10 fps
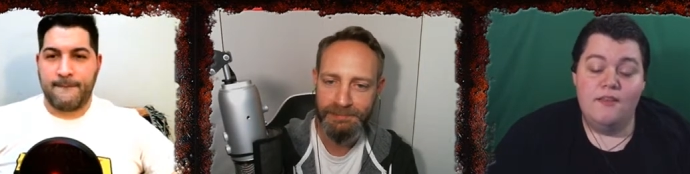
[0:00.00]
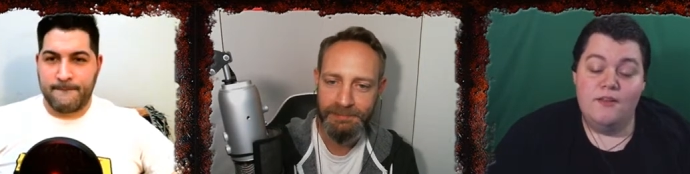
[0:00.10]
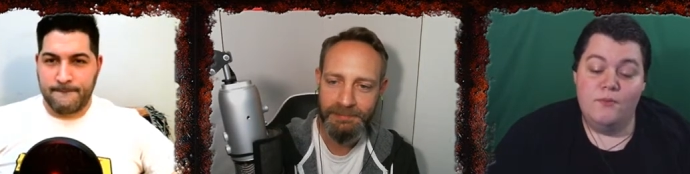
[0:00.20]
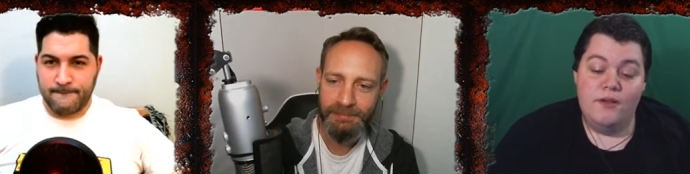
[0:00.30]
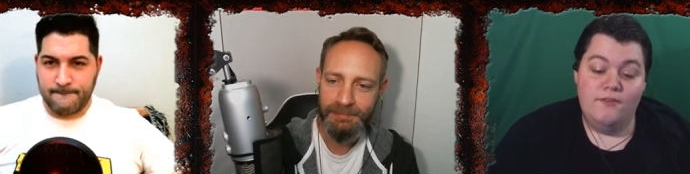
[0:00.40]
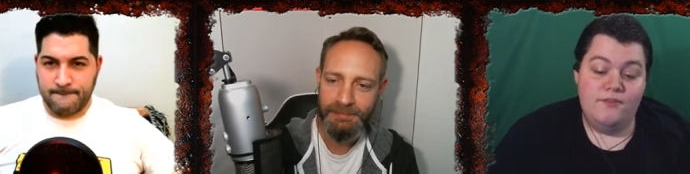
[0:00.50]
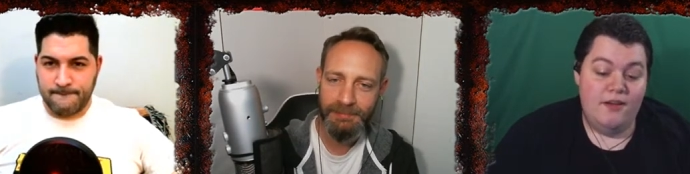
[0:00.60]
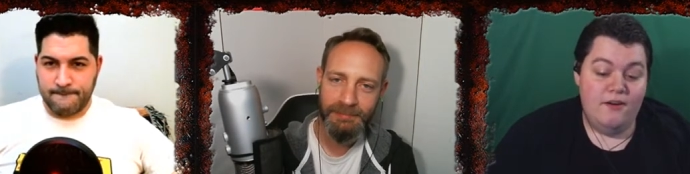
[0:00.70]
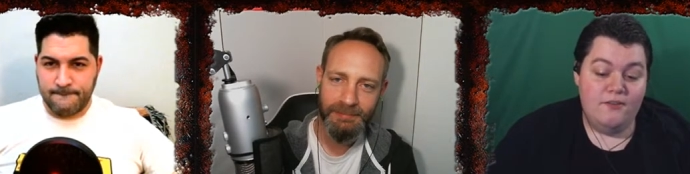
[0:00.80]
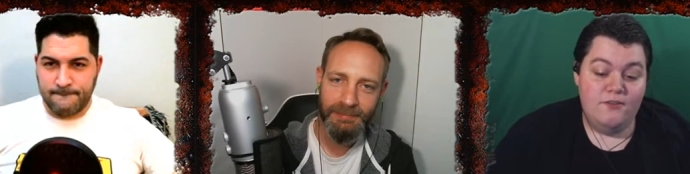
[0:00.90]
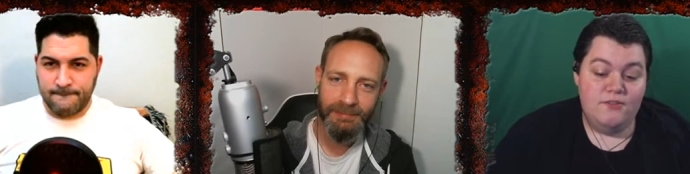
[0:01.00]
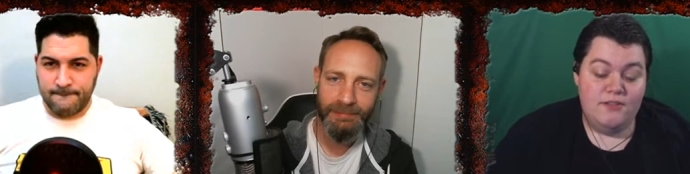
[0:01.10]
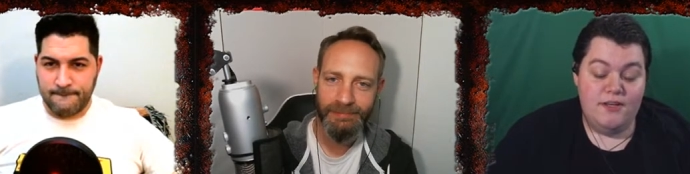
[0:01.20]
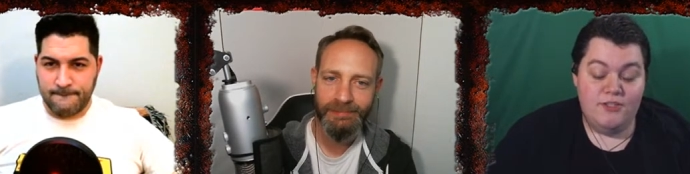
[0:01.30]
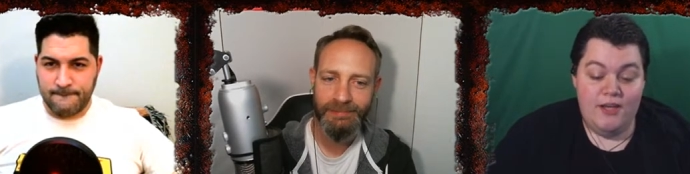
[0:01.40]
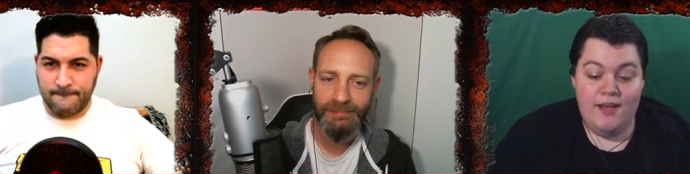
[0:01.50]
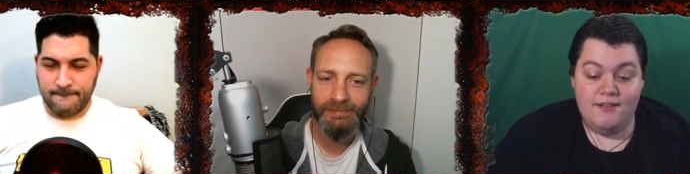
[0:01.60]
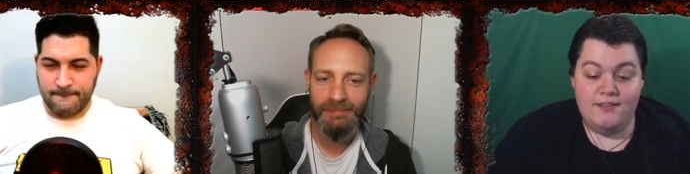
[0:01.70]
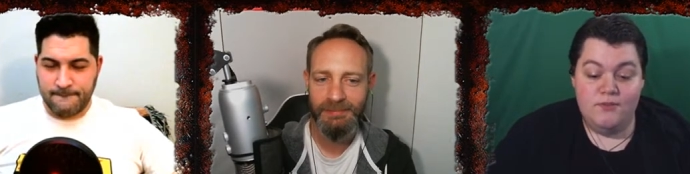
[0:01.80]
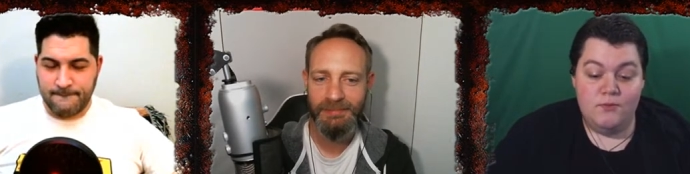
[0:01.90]
Speaker 1: Then we have characters slash
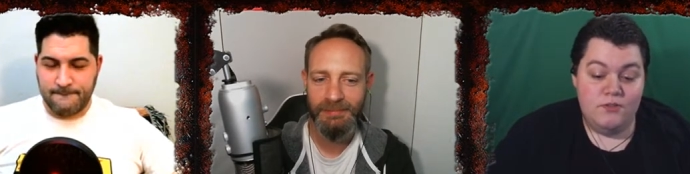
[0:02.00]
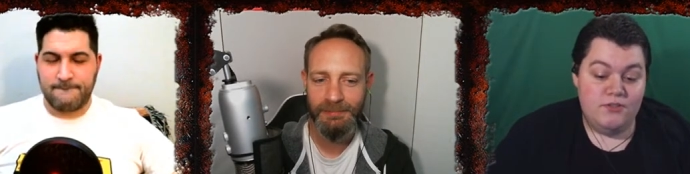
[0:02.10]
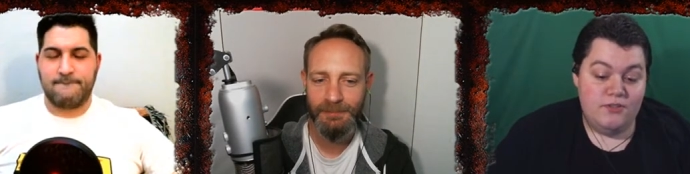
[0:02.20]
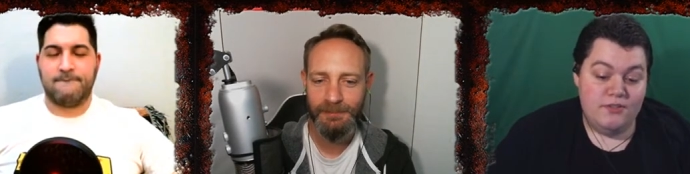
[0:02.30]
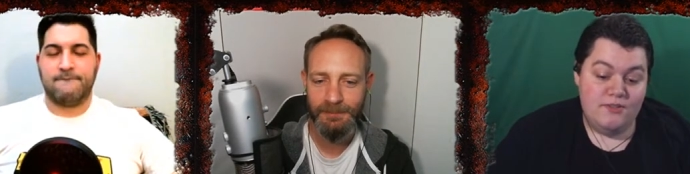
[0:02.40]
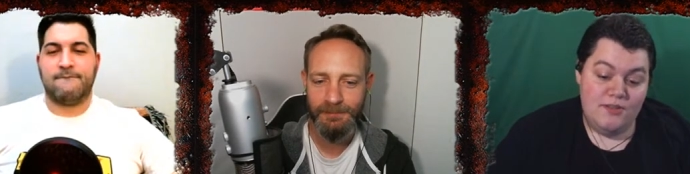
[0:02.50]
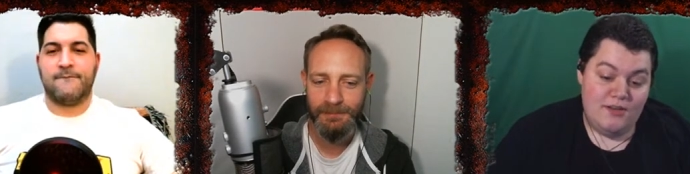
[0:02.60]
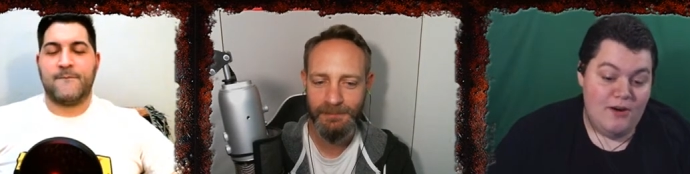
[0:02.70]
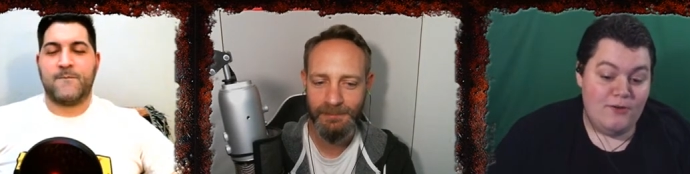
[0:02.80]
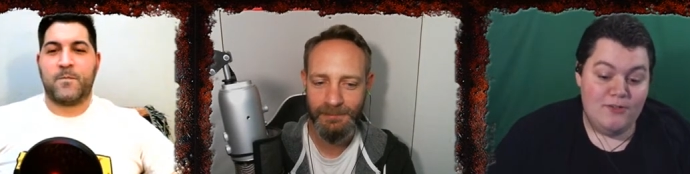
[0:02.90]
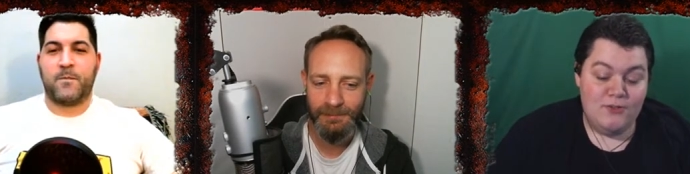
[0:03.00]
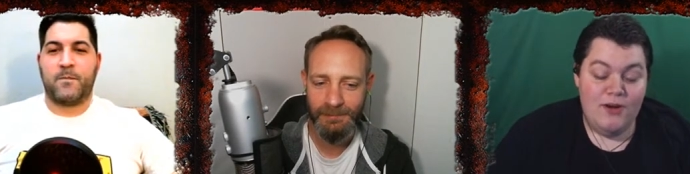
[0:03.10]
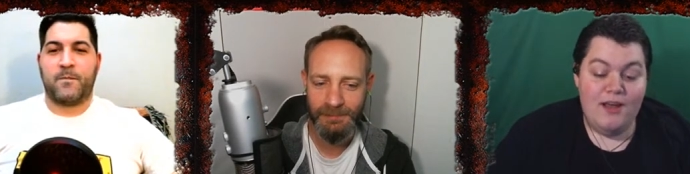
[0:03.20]
acting, which is the characters are